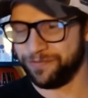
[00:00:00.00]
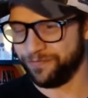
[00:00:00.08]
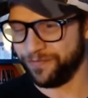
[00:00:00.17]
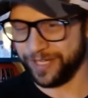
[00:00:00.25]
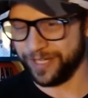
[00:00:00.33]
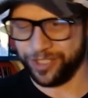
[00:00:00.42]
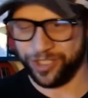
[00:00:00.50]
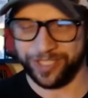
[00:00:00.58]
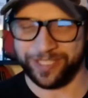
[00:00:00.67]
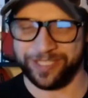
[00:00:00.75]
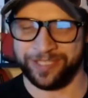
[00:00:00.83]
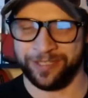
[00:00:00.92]
fucking
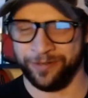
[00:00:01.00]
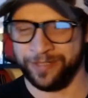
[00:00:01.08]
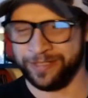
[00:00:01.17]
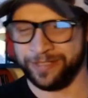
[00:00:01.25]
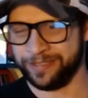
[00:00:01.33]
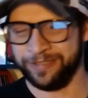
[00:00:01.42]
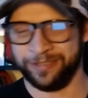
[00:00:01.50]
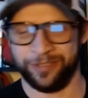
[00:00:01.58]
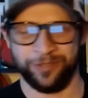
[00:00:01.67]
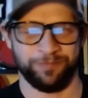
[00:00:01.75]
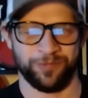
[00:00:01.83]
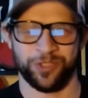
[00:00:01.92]
shit seriously, then
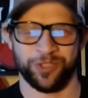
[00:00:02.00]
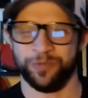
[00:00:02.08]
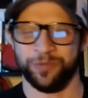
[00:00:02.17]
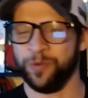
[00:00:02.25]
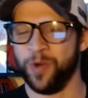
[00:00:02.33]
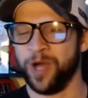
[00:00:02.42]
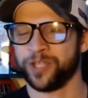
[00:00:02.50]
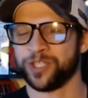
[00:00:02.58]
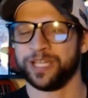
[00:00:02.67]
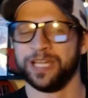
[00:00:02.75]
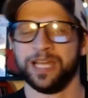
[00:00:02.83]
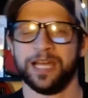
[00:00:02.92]
you shouldn't be watching.